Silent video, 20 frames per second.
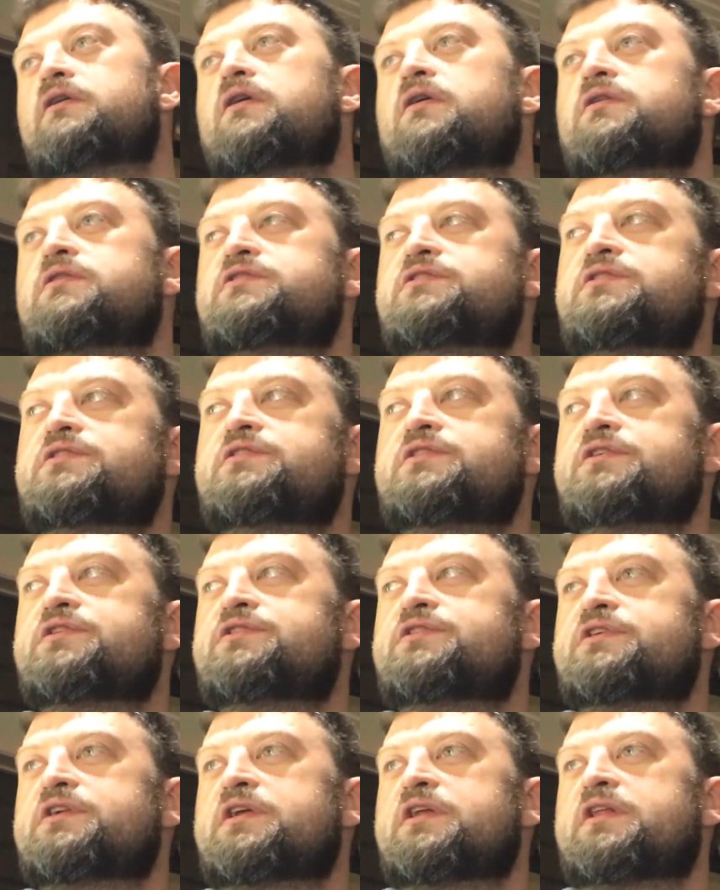it's just
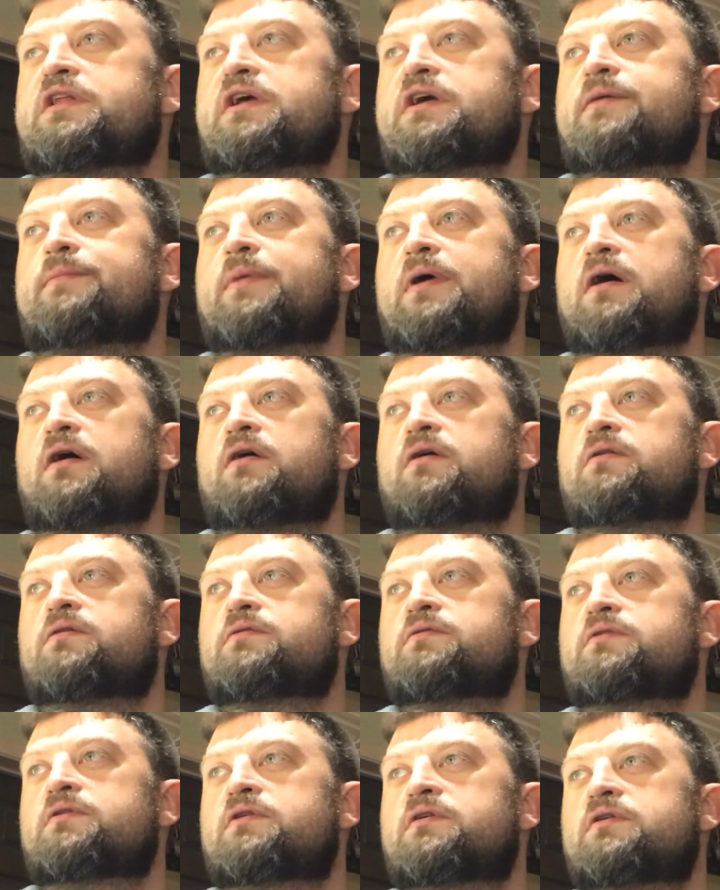interesting to think about,
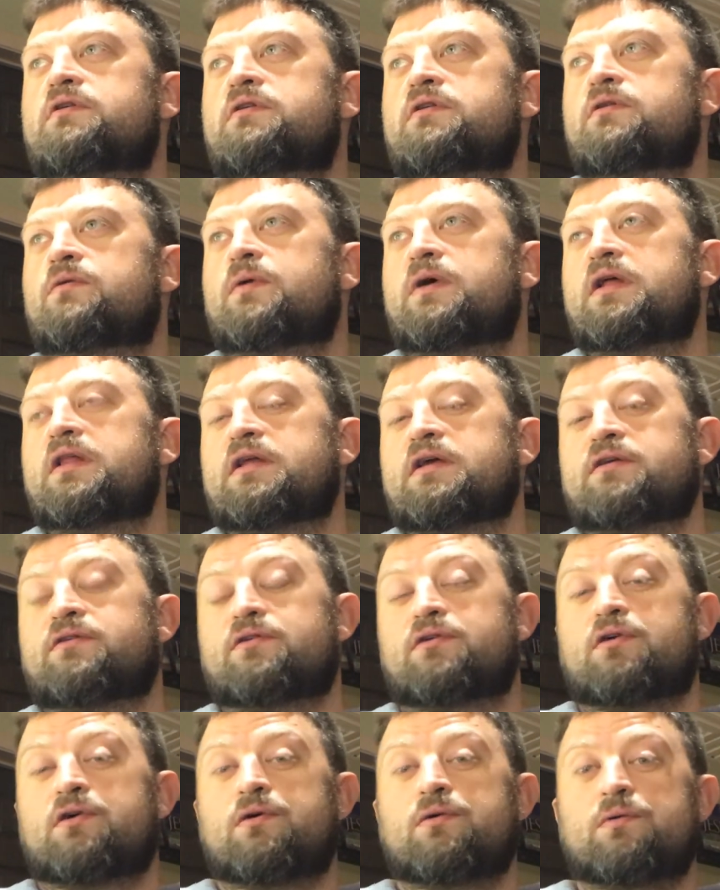and the way things are
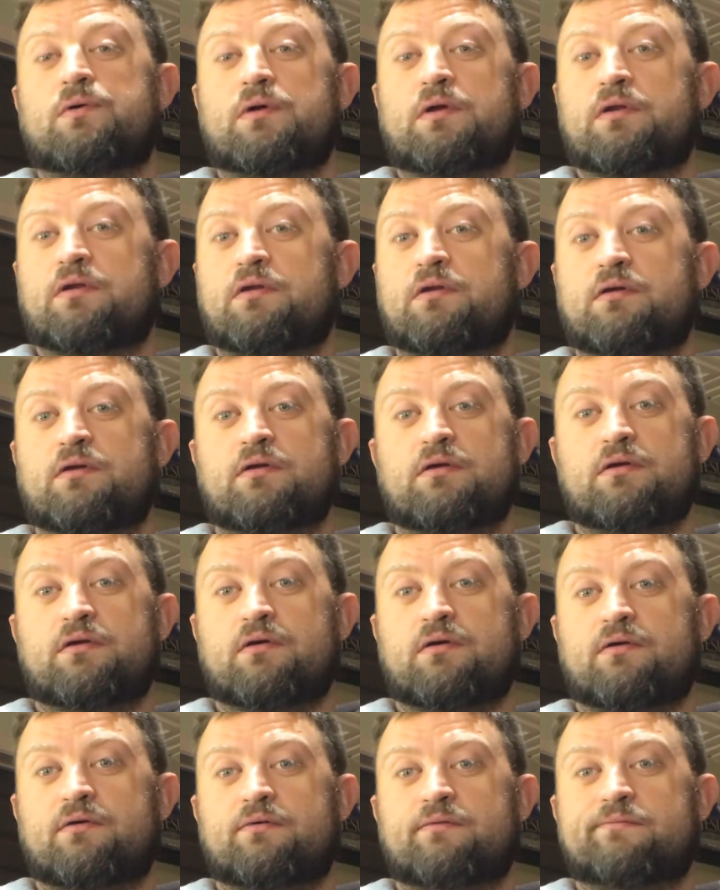going,
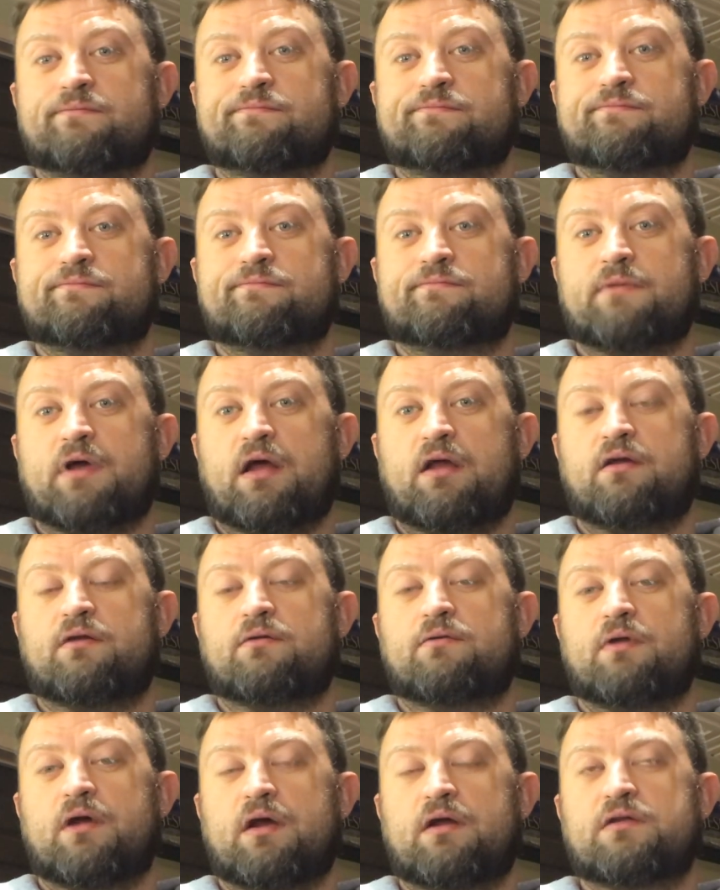I
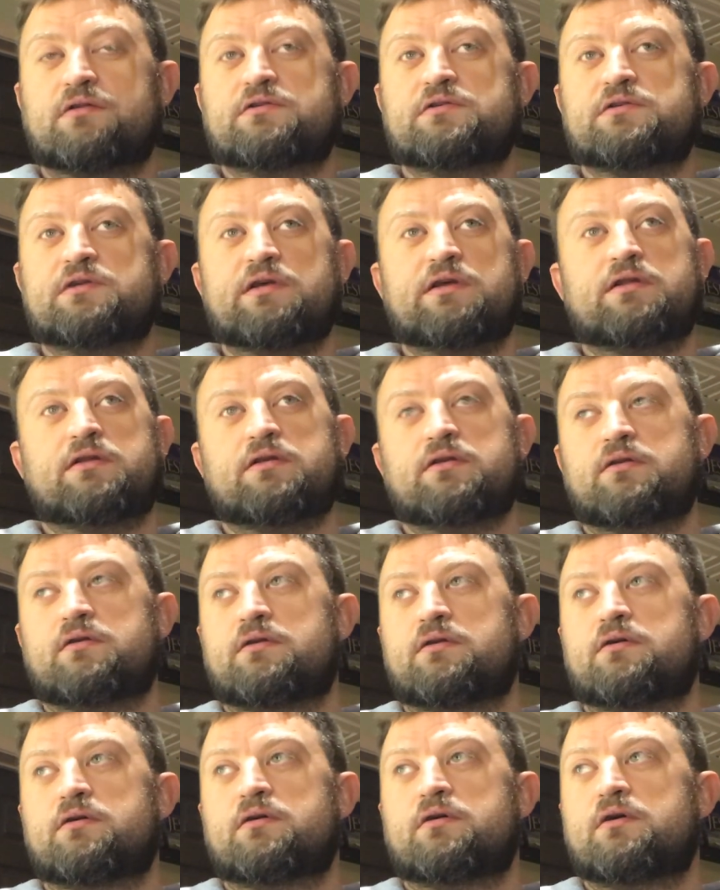could see that
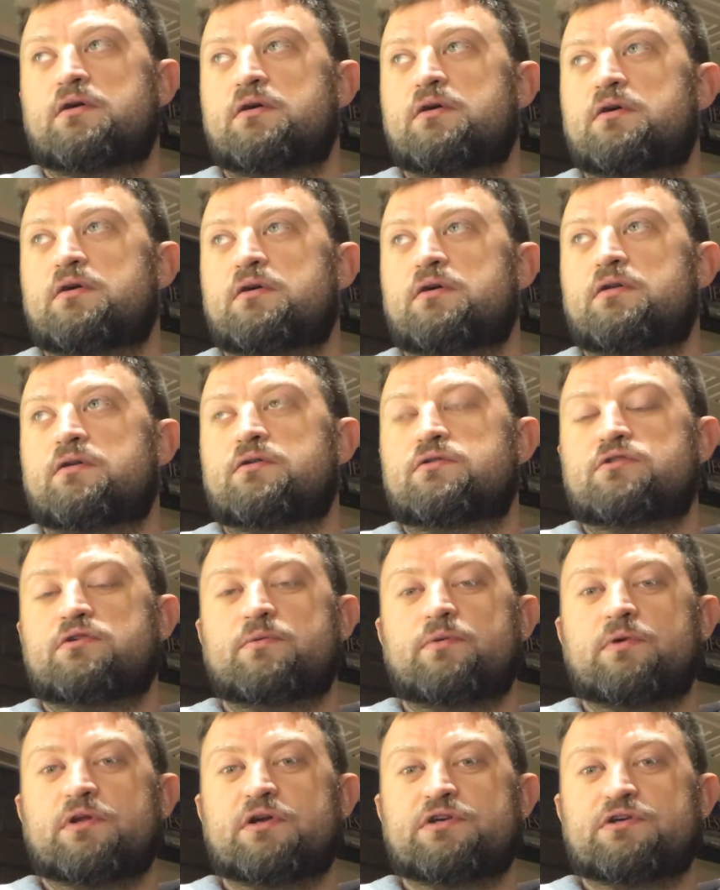the
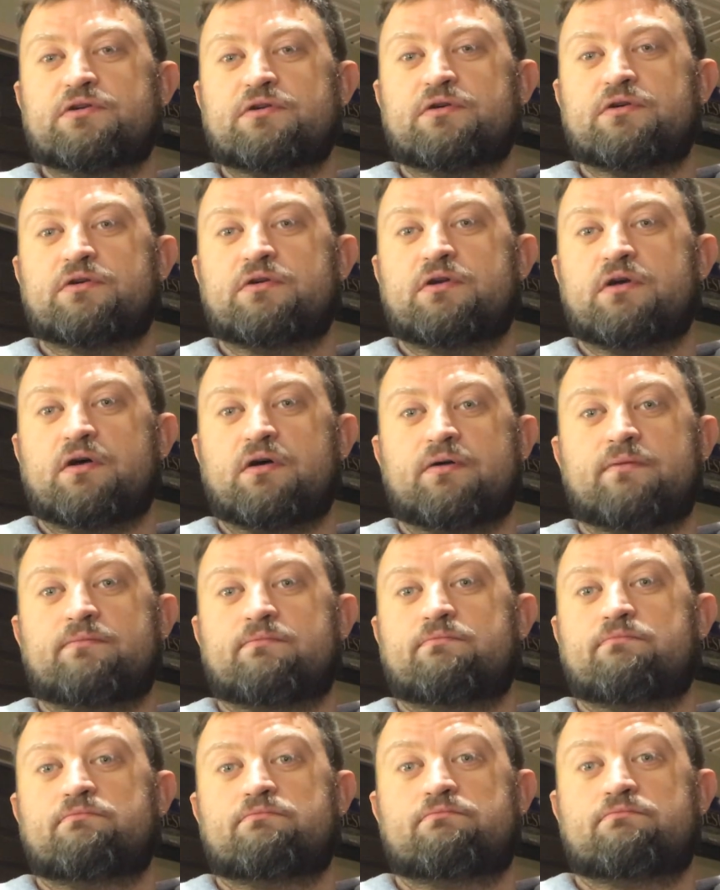tribulation could come,
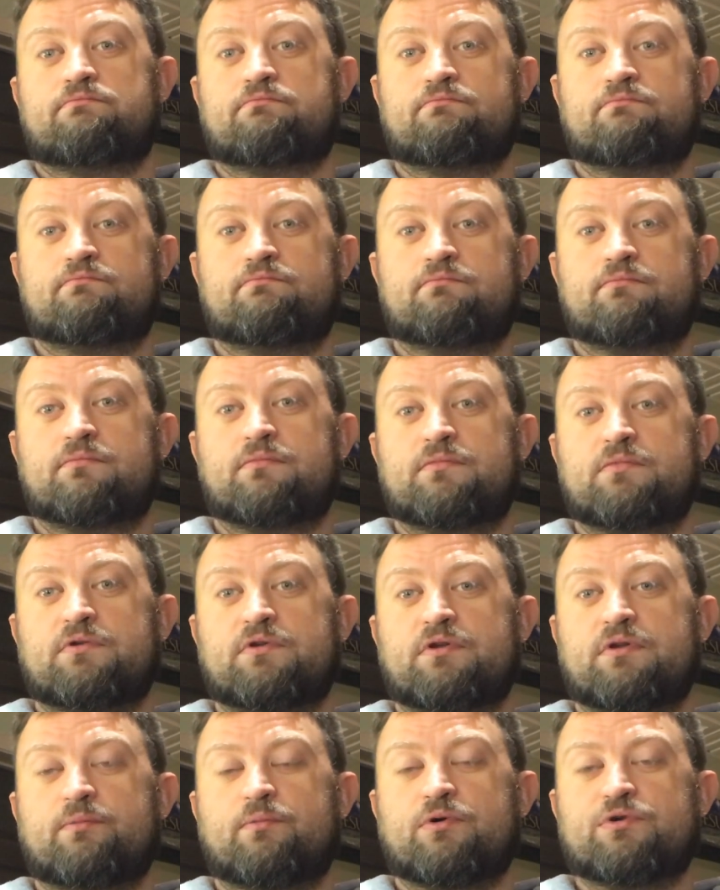
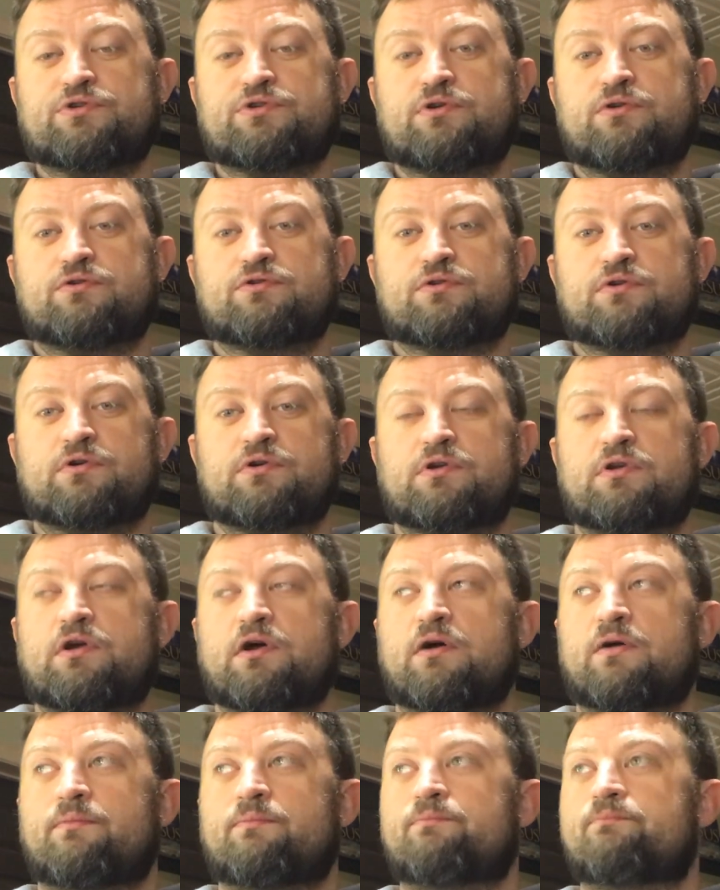the persecution could
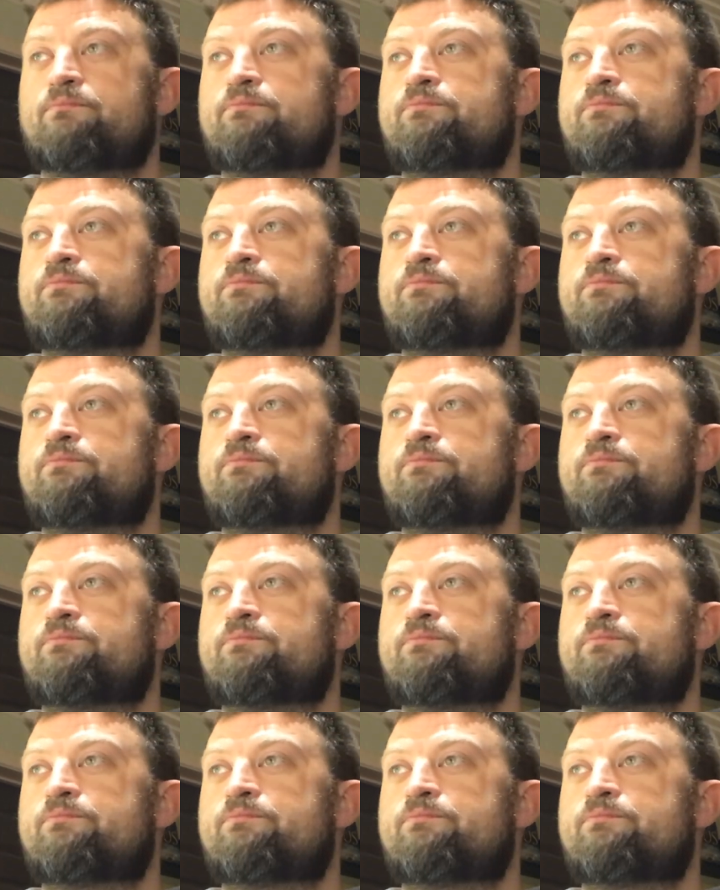come